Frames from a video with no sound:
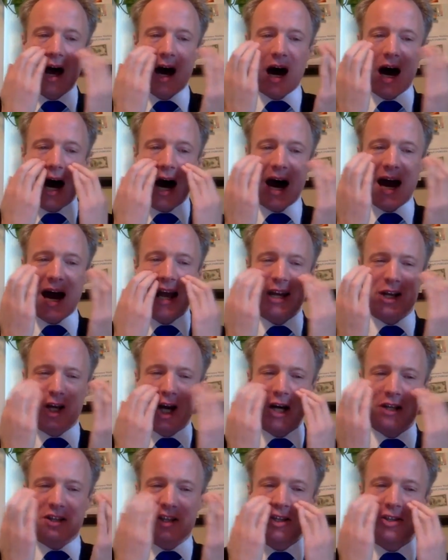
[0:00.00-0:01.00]
I
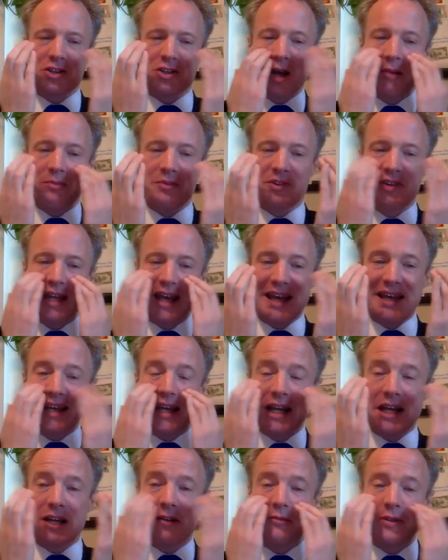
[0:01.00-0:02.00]
got to stop
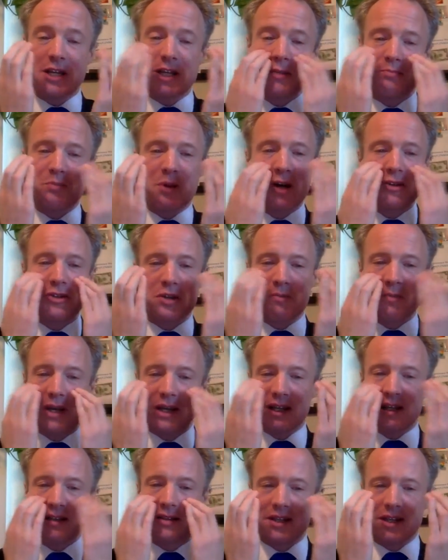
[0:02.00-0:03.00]
taking
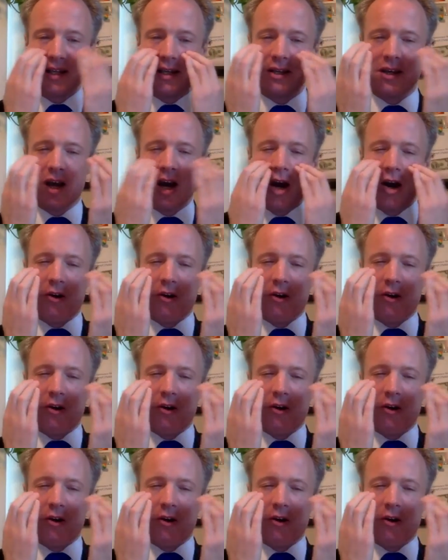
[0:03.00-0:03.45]
responsibility